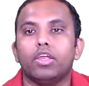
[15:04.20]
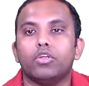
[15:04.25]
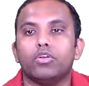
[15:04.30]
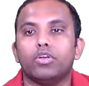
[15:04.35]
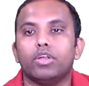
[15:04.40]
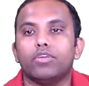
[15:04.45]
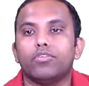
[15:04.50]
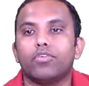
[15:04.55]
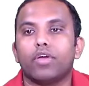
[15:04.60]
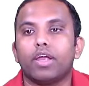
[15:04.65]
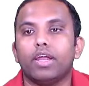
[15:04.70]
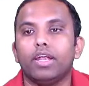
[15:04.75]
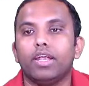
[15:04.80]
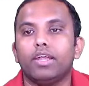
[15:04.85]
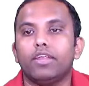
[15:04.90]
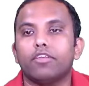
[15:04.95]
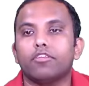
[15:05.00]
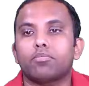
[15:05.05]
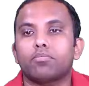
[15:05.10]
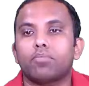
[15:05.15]
You
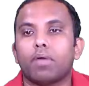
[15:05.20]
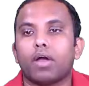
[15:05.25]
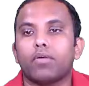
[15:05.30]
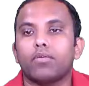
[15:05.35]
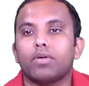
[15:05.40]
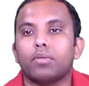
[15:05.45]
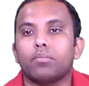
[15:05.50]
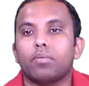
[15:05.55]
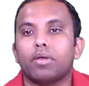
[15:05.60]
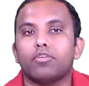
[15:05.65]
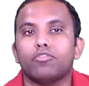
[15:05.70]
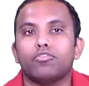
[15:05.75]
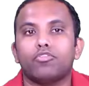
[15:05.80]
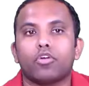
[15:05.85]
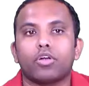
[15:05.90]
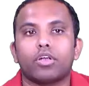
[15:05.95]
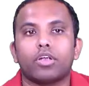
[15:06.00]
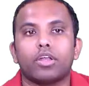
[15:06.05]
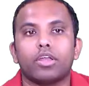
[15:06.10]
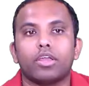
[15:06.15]
divide this power by
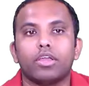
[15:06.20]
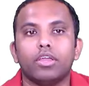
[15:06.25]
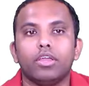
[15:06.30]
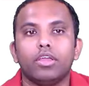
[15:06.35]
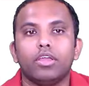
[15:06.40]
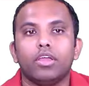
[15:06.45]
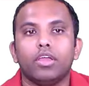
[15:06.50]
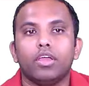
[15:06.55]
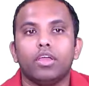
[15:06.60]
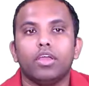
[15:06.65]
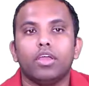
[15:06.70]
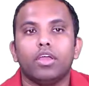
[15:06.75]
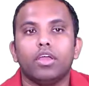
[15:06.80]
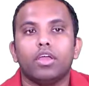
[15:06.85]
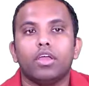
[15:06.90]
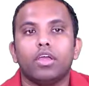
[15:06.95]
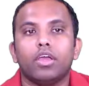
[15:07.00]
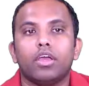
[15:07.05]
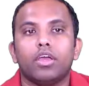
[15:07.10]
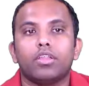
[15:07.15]
40,
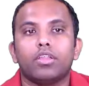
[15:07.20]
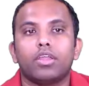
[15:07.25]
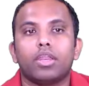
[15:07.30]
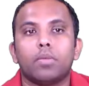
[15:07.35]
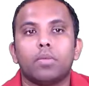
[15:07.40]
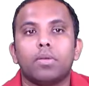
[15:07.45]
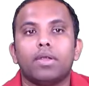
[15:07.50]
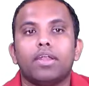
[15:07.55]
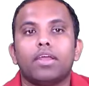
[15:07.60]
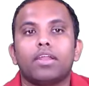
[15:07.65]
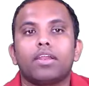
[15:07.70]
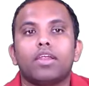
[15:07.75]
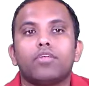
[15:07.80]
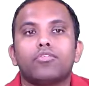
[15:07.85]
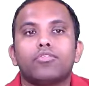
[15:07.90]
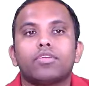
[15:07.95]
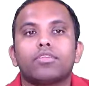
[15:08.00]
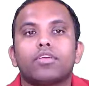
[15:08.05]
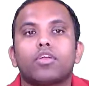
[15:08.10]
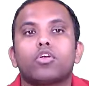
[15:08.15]
the remainder
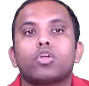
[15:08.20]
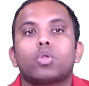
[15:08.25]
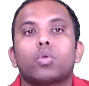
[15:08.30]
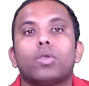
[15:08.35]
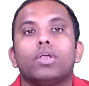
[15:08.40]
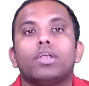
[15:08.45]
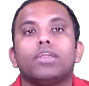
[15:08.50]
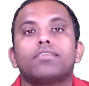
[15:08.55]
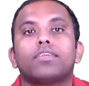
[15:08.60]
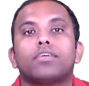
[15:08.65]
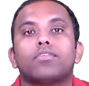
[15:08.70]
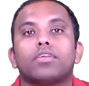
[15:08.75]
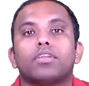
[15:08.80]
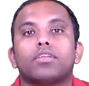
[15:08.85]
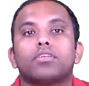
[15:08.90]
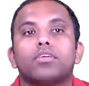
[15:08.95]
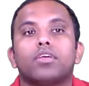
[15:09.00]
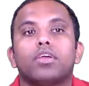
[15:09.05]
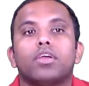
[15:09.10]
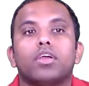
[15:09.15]
left is around
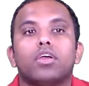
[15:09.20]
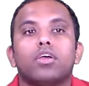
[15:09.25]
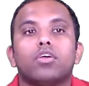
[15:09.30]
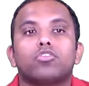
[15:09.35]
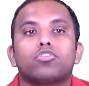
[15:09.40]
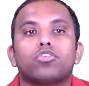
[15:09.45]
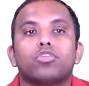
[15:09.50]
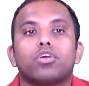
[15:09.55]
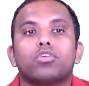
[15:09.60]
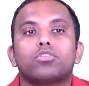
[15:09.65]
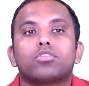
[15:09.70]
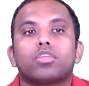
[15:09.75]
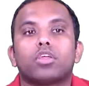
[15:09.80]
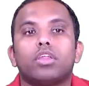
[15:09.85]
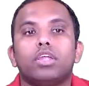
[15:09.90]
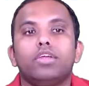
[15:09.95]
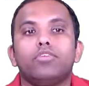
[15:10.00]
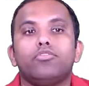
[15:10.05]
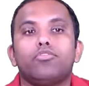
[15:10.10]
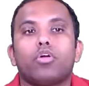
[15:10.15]
27. So now
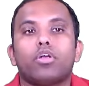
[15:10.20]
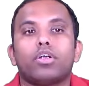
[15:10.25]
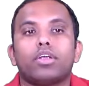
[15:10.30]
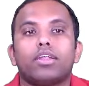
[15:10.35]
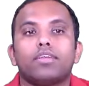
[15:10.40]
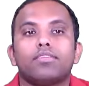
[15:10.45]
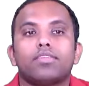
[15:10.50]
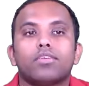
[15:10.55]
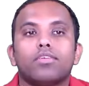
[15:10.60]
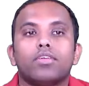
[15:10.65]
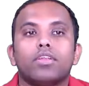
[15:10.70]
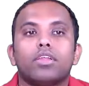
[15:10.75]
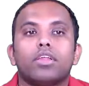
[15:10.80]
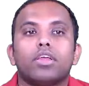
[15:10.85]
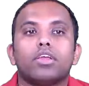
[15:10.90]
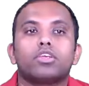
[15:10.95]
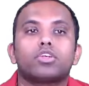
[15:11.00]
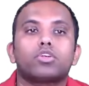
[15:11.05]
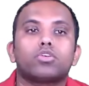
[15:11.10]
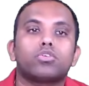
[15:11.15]
347
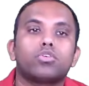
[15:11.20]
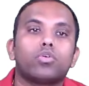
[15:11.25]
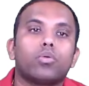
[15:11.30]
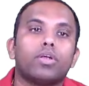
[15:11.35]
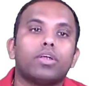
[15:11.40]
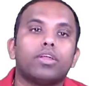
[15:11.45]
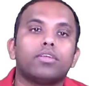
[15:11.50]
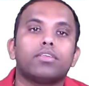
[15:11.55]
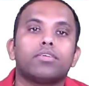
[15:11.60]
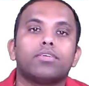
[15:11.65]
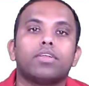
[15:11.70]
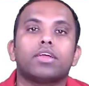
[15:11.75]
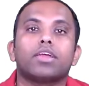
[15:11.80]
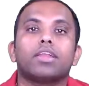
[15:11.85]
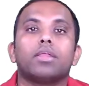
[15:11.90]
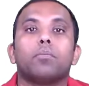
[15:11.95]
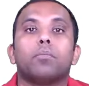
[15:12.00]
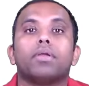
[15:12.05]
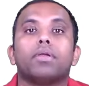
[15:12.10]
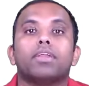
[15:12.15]
raised to 27,
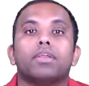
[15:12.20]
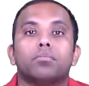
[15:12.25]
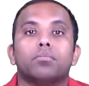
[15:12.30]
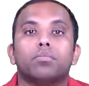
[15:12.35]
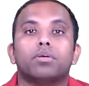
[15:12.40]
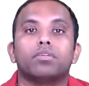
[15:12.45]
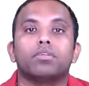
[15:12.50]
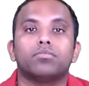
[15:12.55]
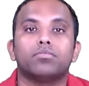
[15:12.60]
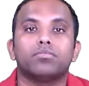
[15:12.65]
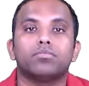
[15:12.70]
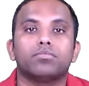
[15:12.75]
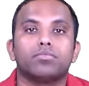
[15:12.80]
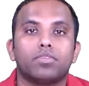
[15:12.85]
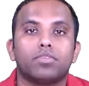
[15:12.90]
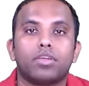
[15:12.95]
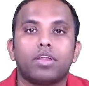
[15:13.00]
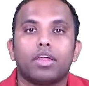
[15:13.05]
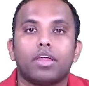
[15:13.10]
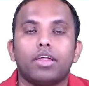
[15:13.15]
again a big number,
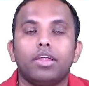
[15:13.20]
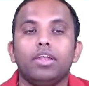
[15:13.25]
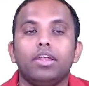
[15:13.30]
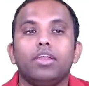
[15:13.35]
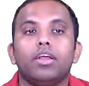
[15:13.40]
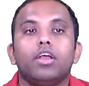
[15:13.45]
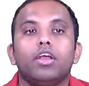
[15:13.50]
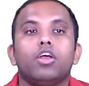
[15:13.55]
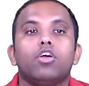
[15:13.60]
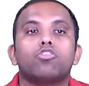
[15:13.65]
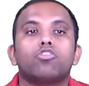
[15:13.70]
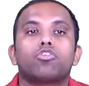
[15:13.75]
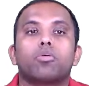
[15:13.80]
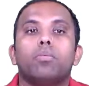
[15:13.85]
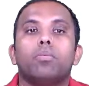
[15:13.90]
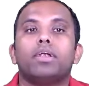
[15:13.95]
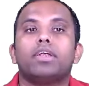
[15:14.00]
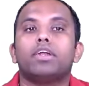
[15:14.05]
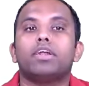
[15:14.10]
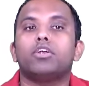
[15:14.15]
right? So
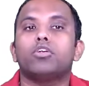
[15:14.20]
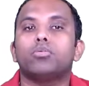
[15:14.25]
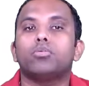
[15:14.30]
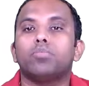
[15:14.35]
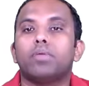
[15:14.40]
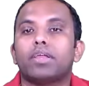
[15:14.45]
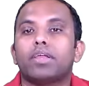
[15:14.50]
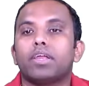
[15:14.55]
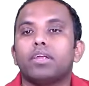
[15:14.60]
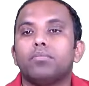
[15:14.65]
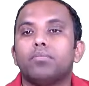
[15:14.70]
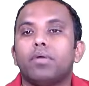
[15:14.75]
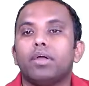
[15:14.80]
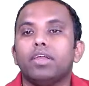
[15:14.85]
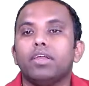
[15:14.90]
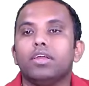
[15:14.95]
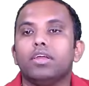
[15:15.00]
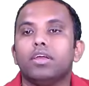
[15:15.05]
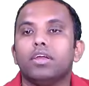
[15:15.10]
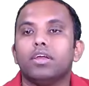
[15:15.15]
better to make it by